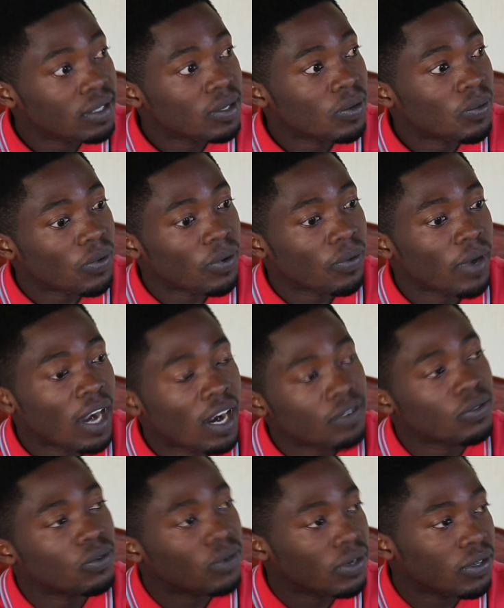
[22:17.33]
we have
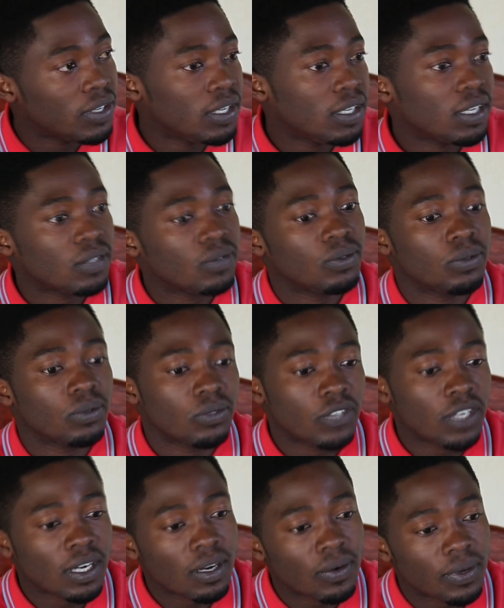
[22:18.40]
to go there to
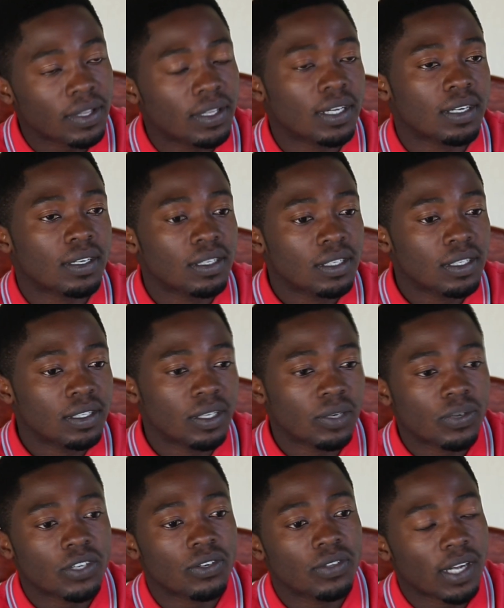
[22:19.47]
check whether the
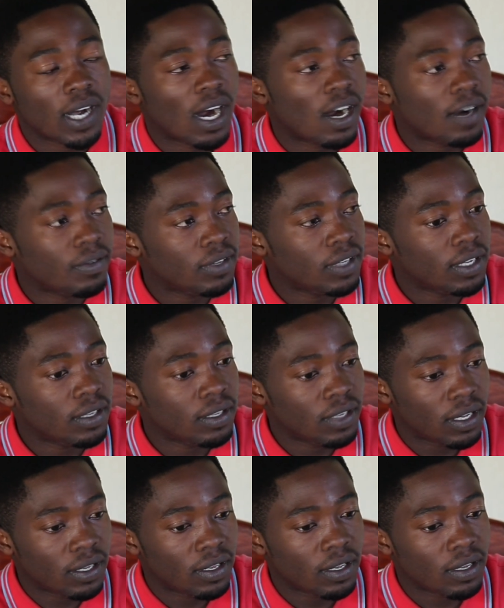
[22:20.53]
question they are
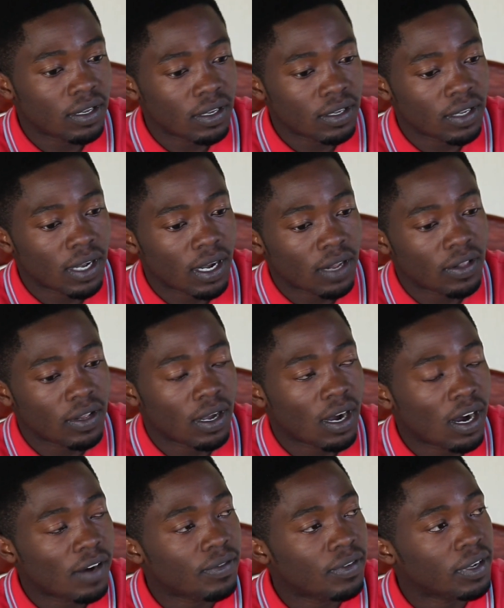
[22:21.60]

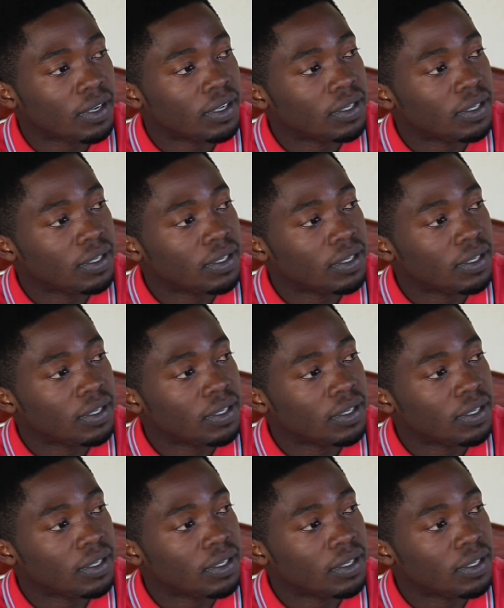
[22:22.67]
having.